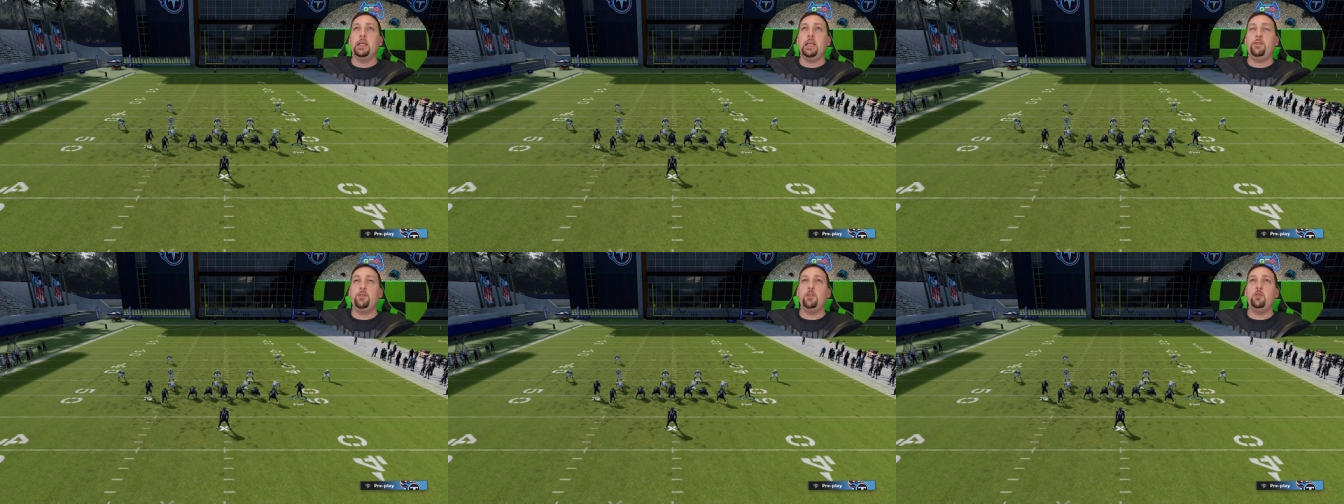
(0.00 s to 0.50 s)

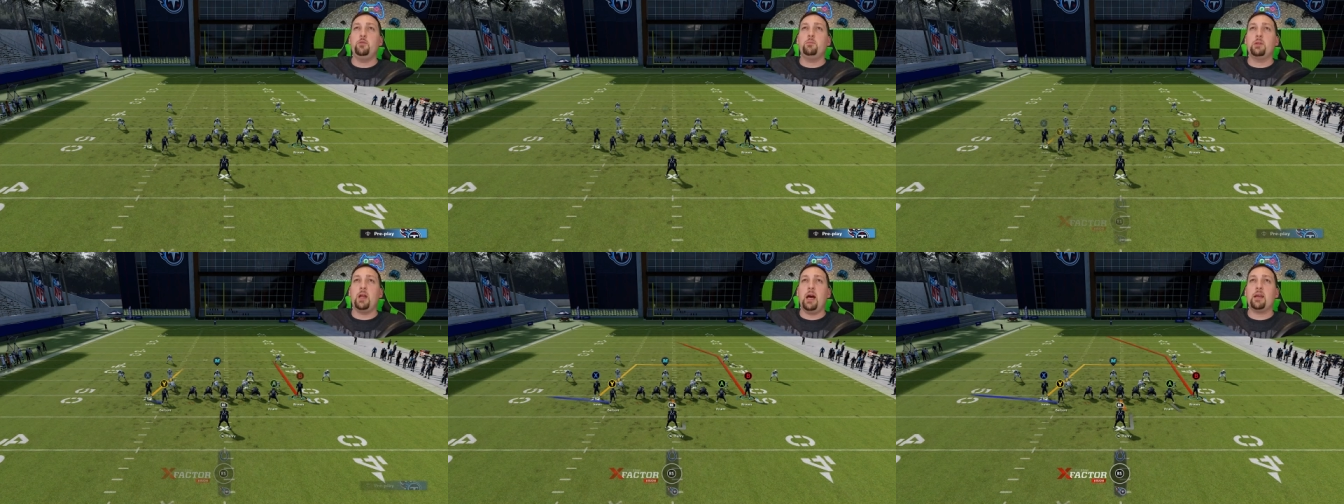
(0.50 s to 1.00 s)
If you
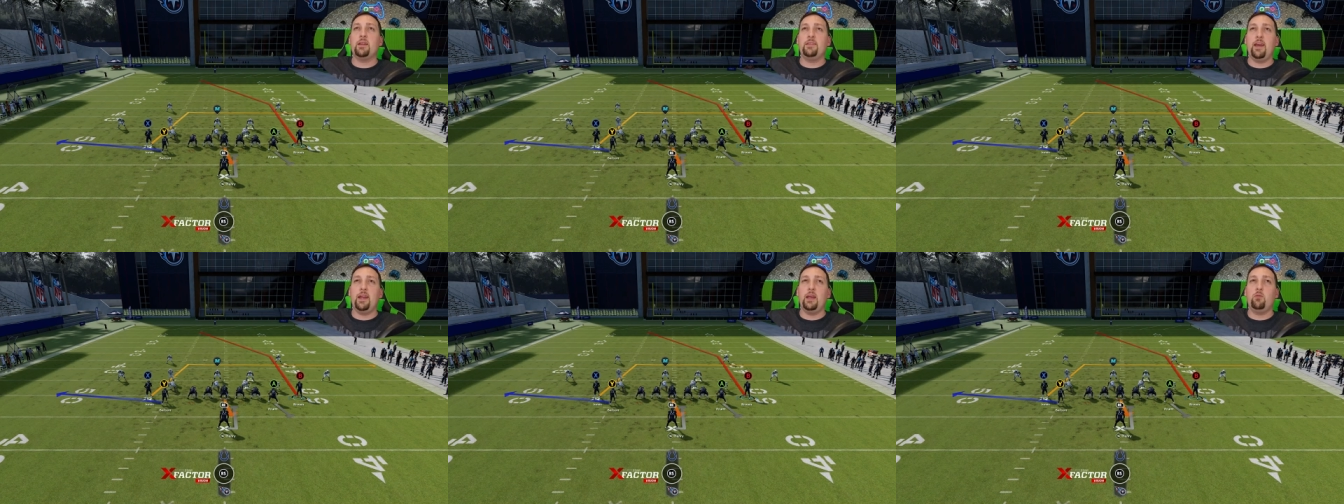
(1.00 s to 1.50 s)
block the
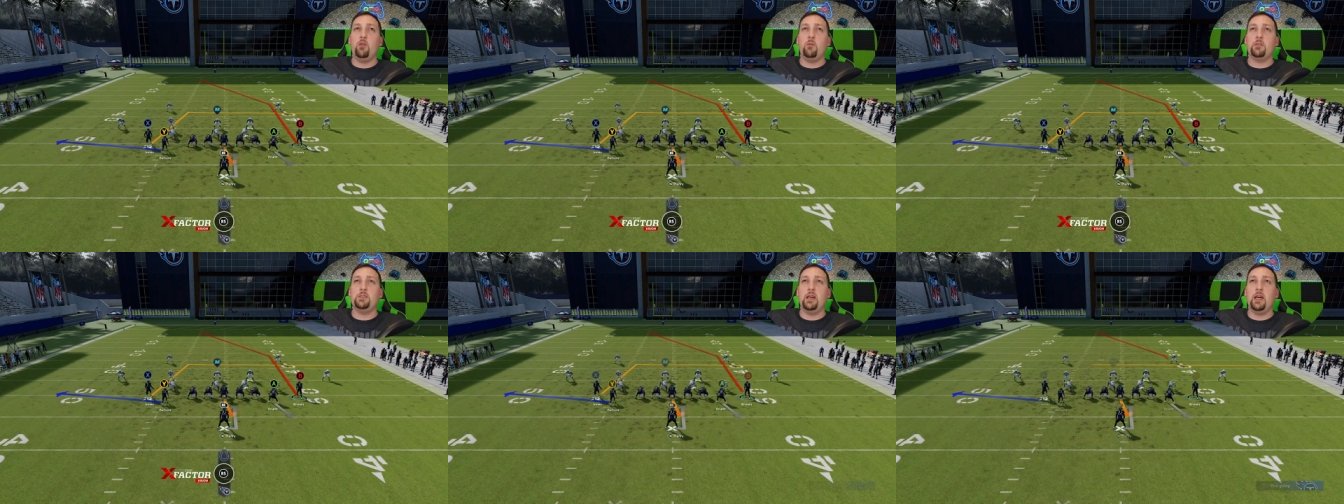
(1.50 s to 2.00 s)
tight end one
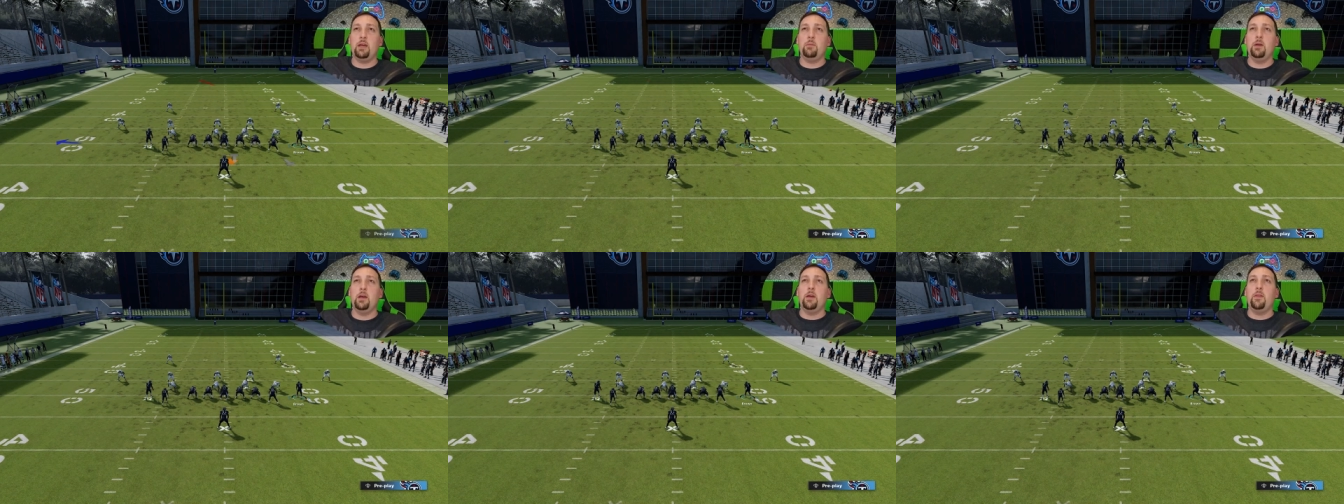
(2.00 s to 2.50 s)
more
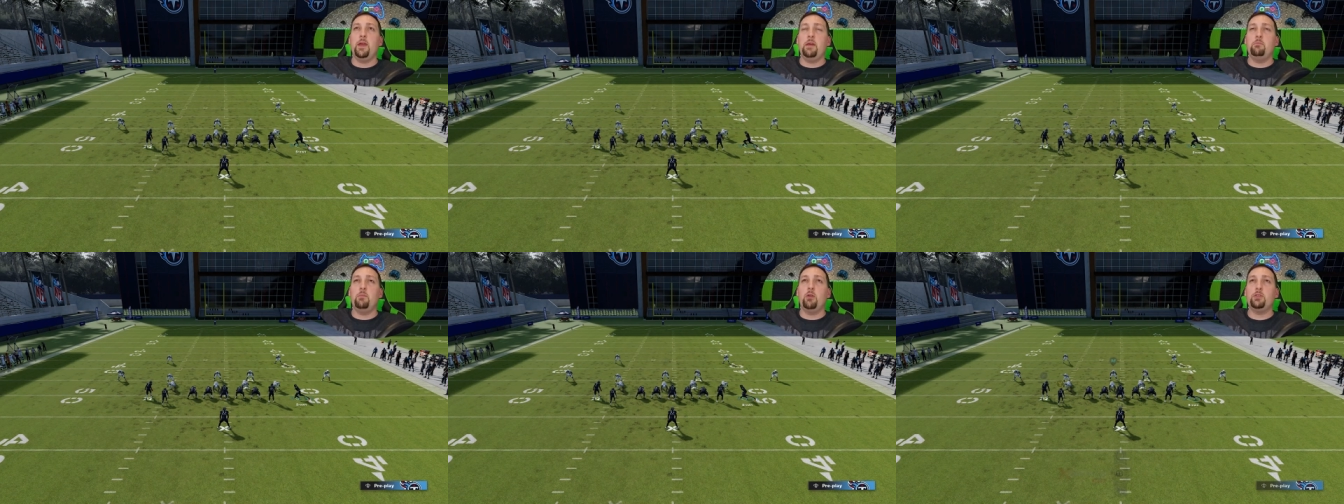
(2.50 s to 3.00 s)
time,
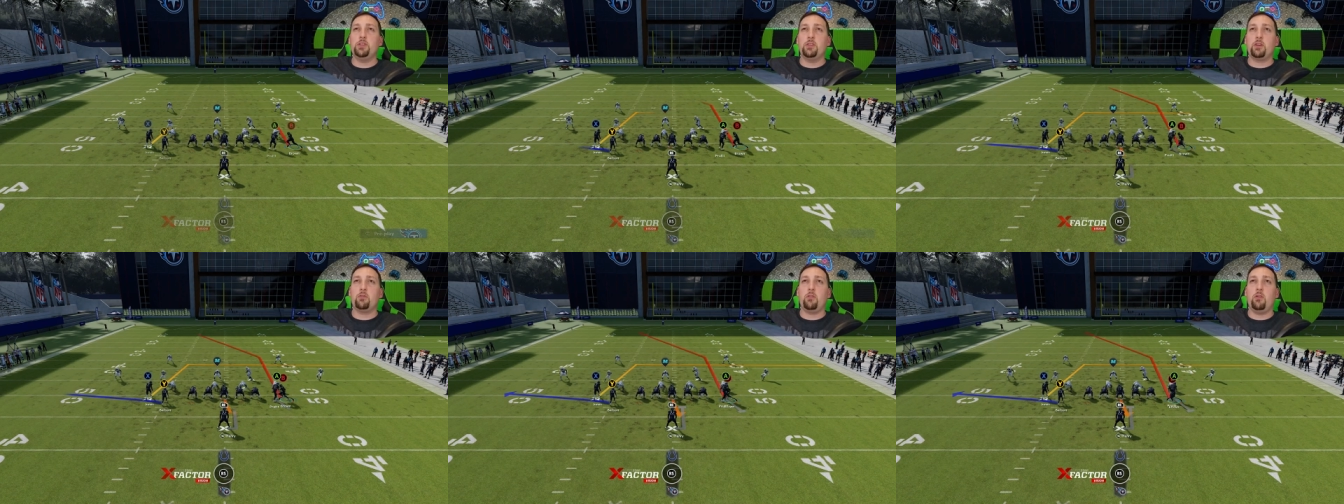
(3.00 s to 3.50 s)
then
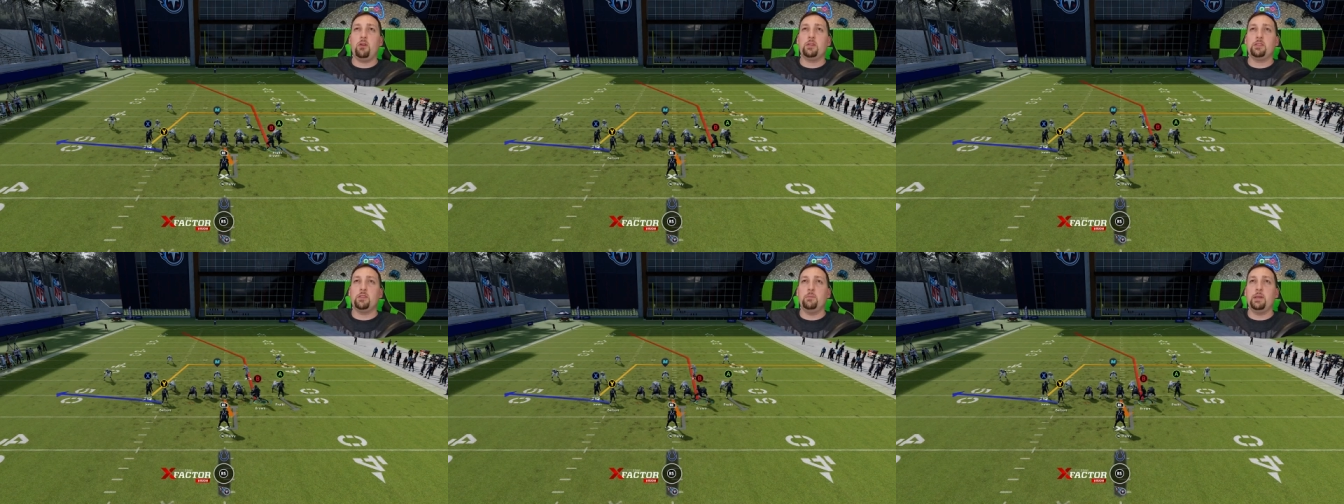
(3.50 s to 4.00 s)
motion
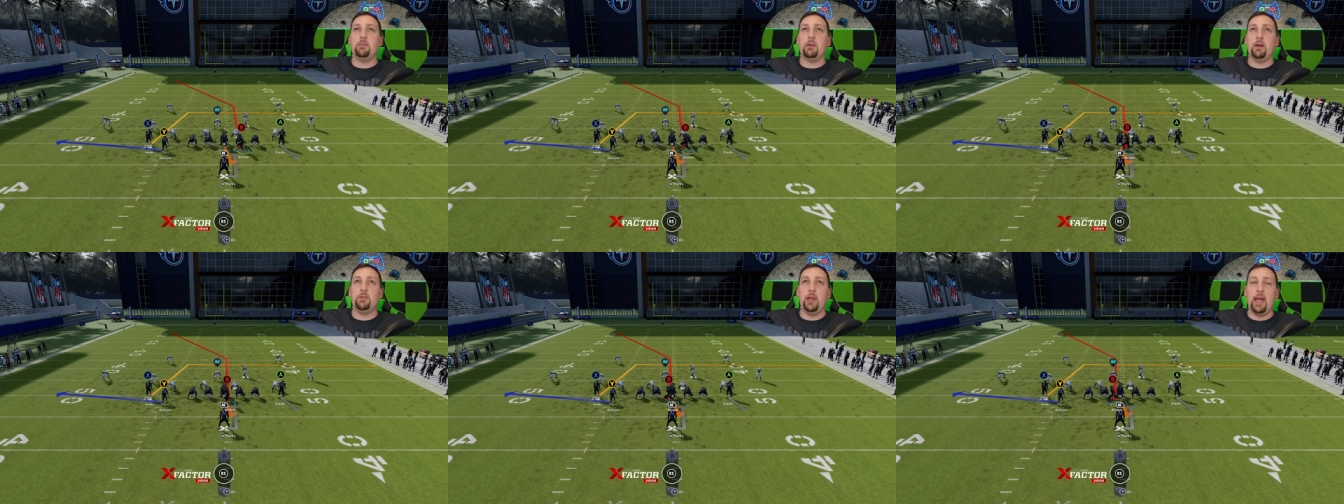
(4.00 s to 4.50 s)
across the B route.